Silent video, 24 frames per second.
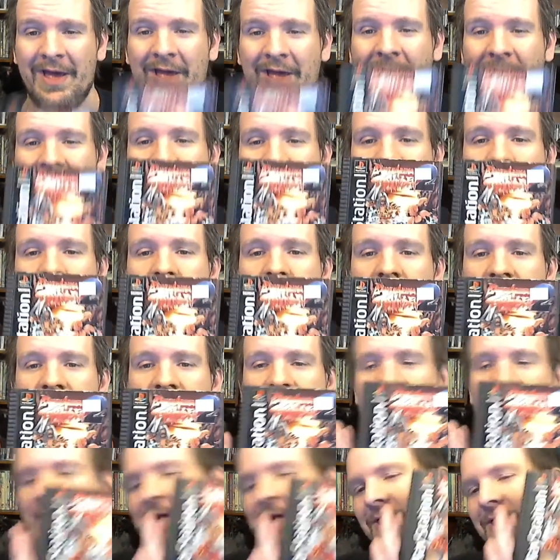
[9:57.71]
And of course,
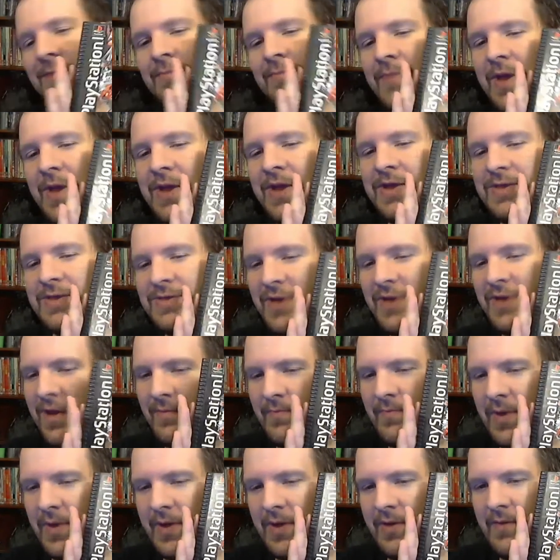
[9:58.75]
pick picked
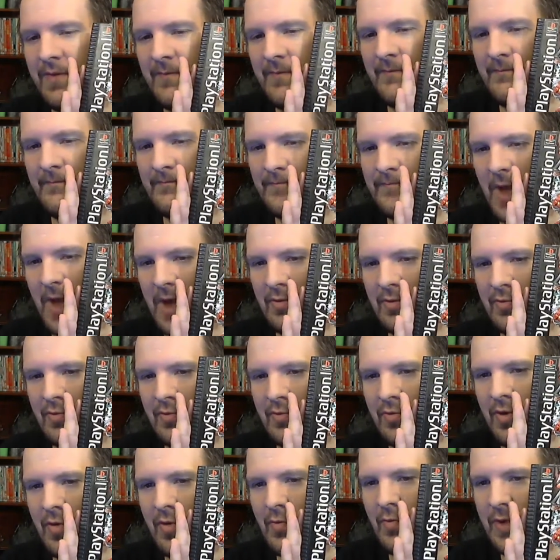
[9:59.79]
up
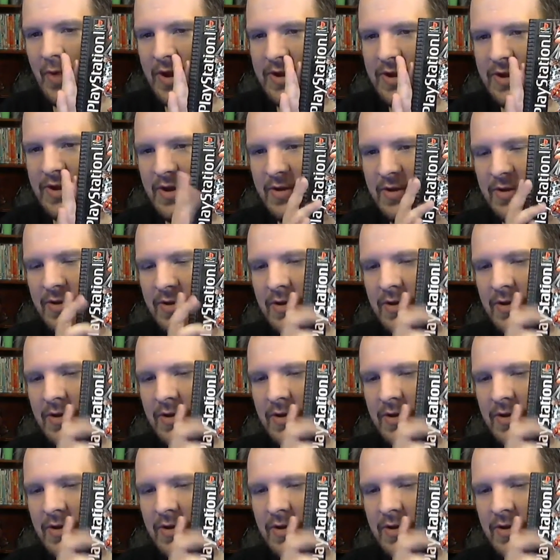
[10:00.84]
Battle Arena